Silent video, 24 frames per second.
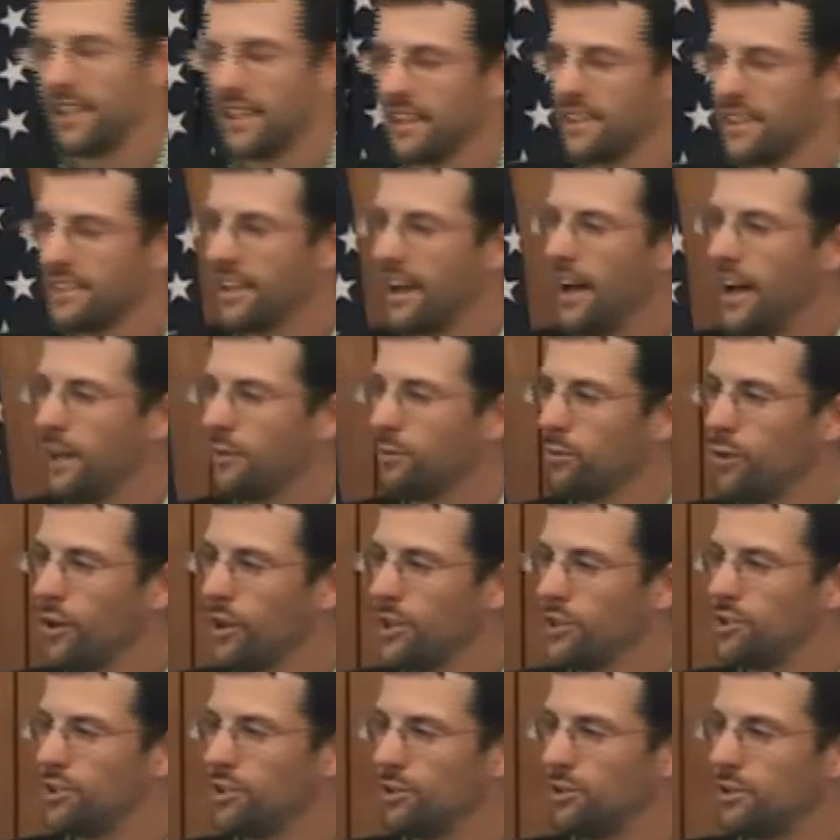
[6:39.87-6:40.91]
God
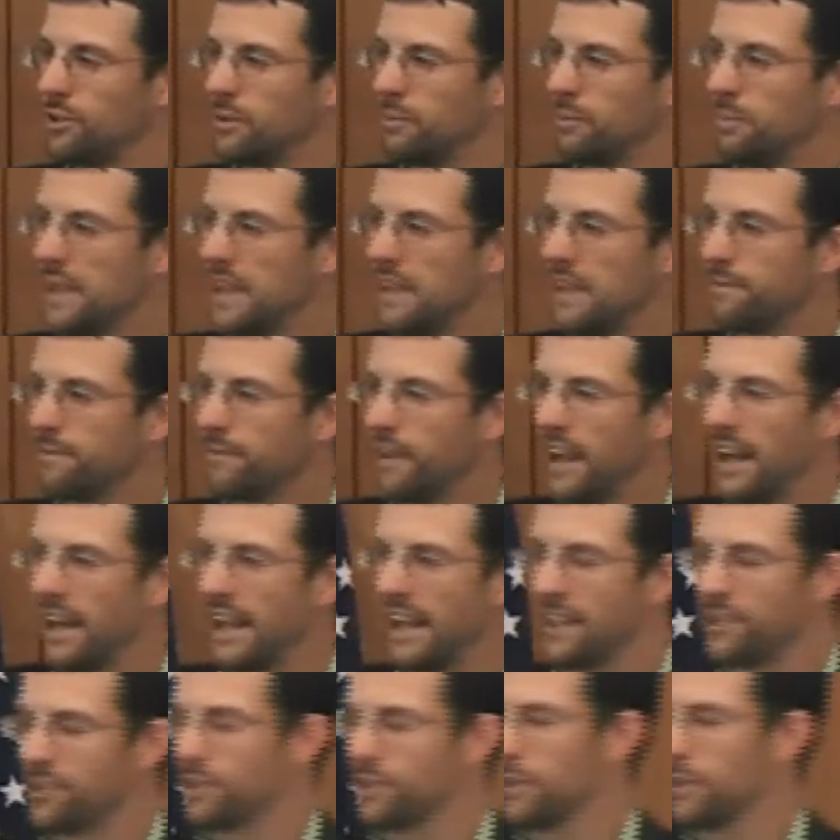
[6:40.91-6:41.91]
wants you to be financially